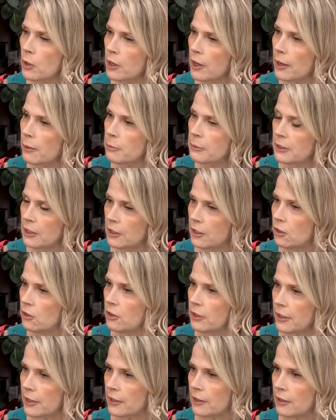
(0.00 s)
I've been
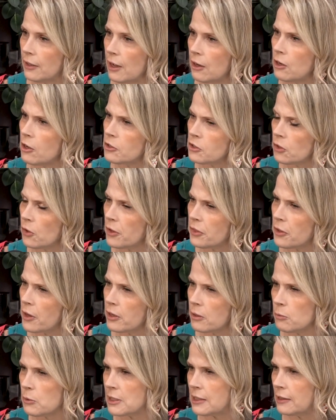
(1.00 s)
hearing. And also I thought
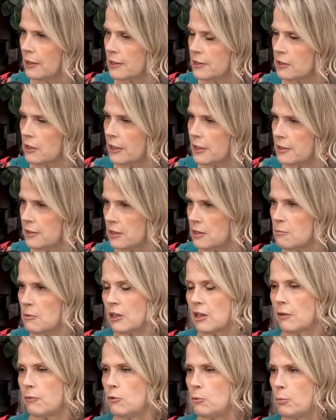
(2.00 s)
it was less glycemic
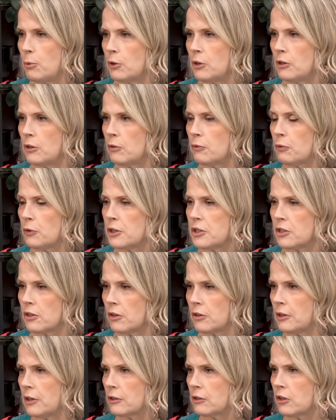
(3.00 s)
if you put it in the freezer
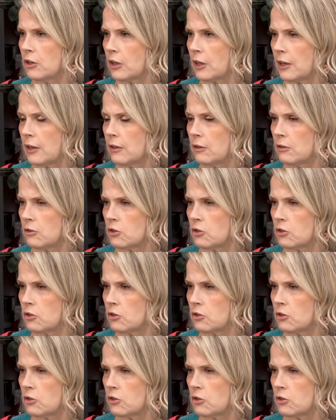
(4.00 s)
and then cook it, or